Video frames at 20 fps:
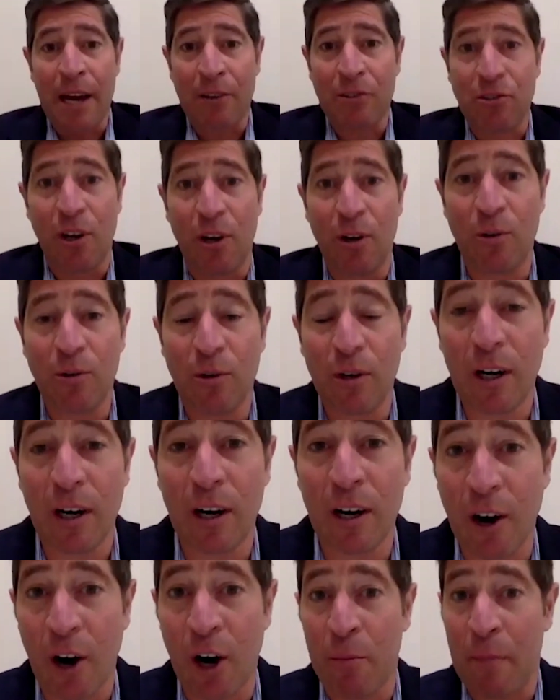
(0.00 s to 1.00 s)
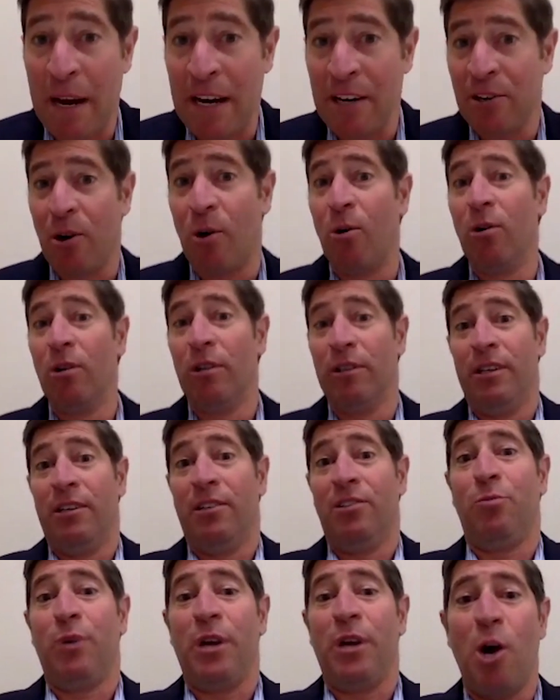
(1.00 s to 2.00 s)
so our main goal
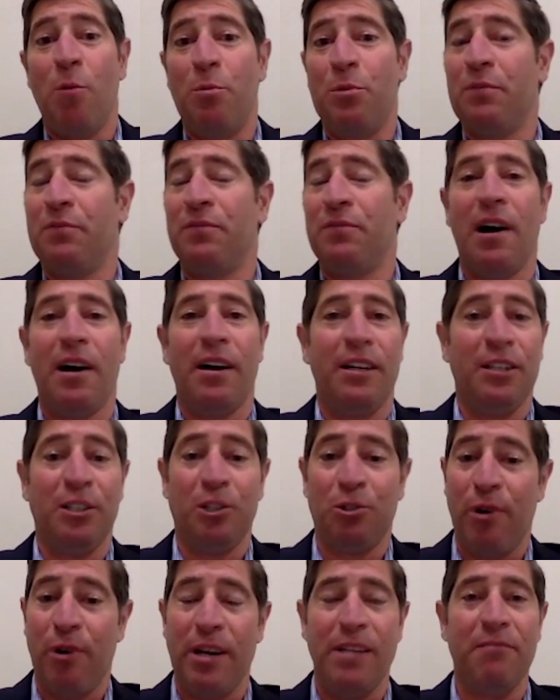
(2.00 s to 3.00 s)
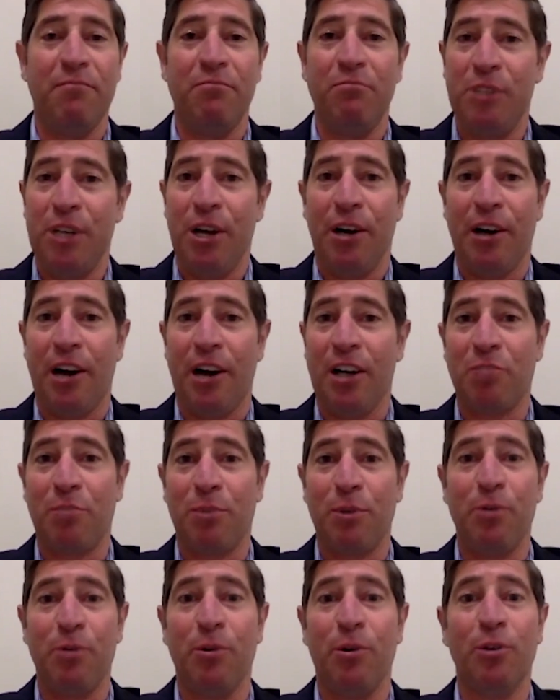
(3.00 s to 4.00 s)
is we hope to find great young
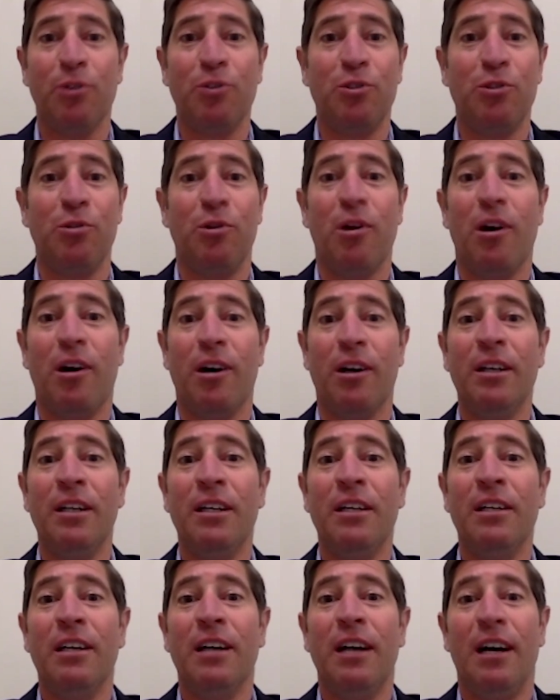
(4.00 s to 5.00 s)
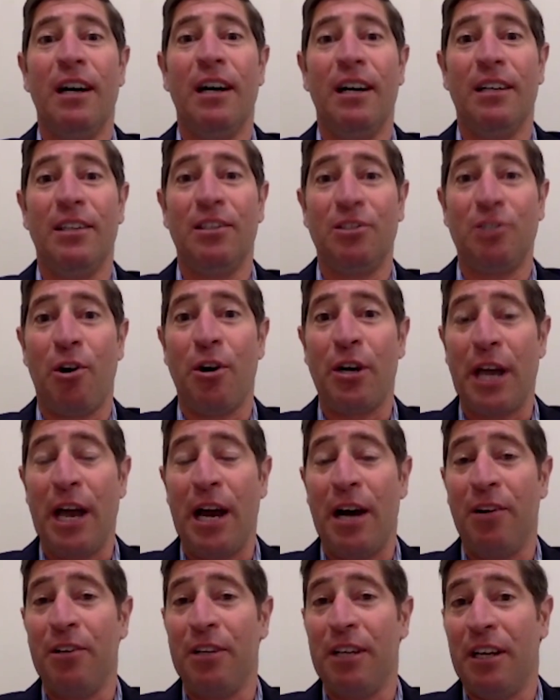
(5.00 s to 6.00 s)
entrepreneurs who are starting
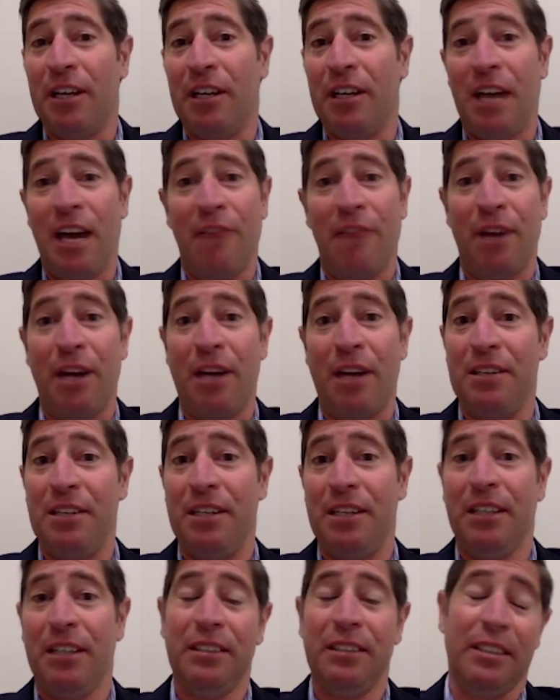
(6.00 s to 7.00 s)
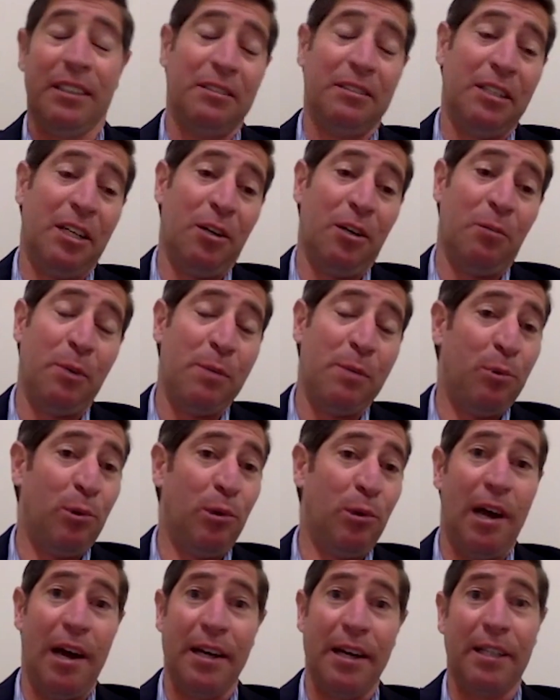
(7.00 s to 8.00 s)
out and have an idea, and
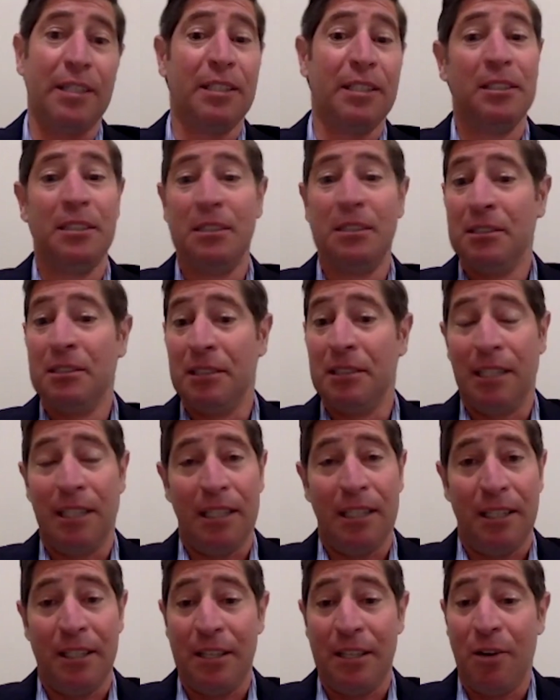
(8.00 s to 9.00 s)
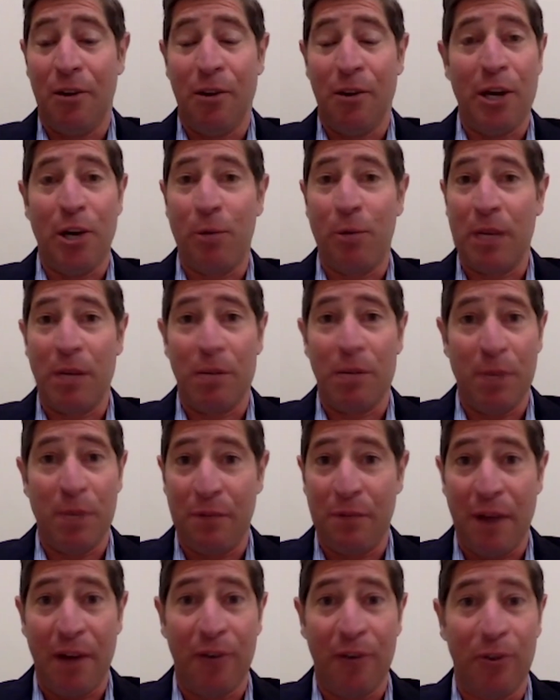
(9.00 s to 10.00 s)
people like the Airbnb
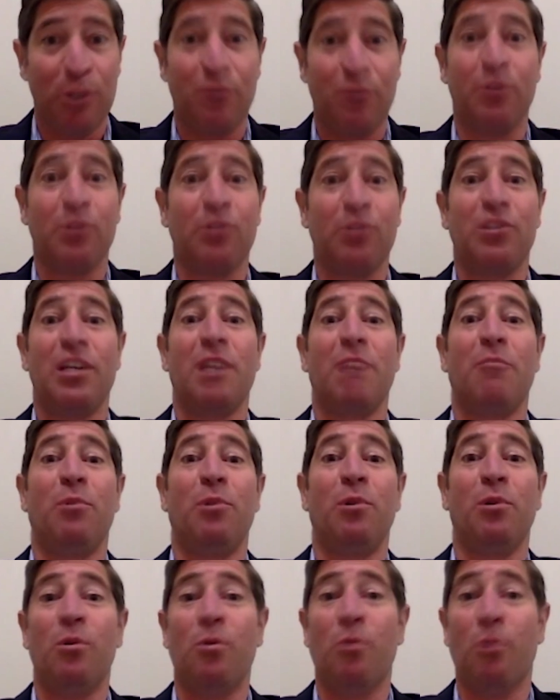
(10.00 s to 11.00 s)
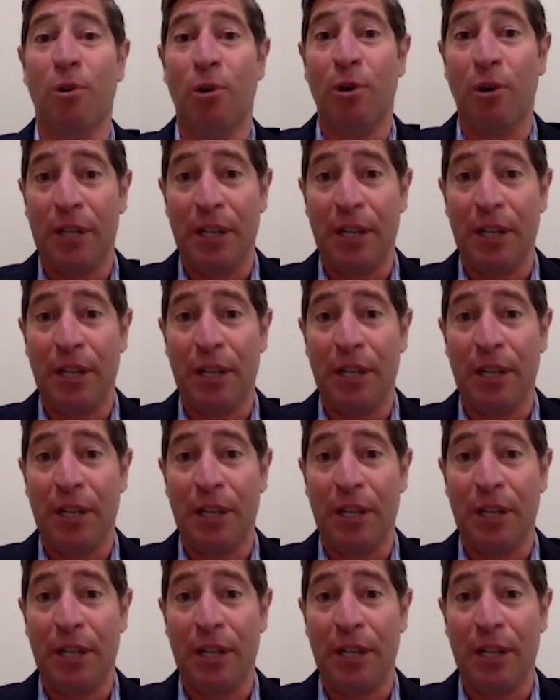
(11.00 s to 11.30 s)
founders, for example, or